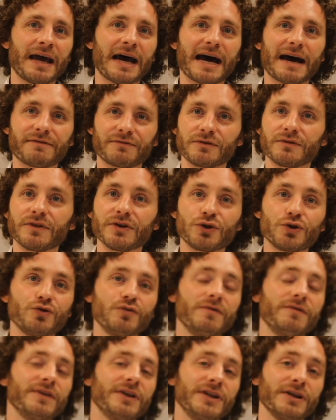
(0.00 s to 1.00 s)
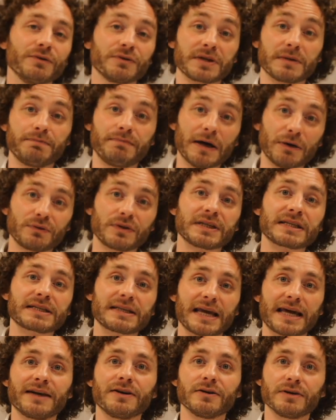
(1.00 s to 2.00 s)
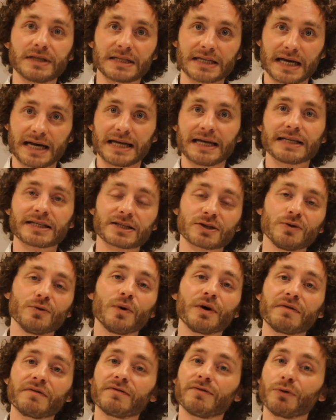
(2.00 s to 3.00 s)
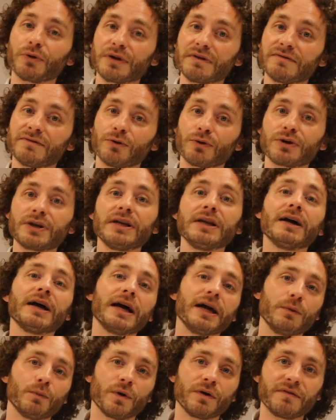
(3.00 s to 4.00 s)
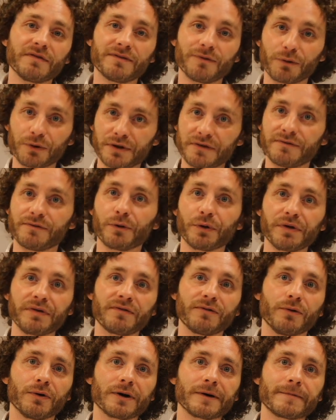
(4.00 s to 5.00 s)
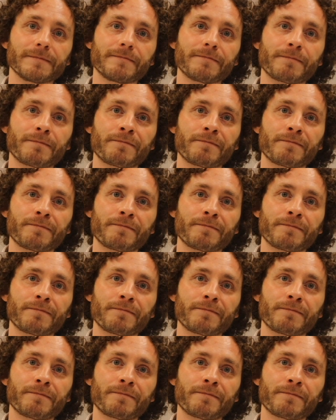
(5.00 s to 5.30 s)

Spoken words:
after the two videos about the standards, ISO 14040 and 14044.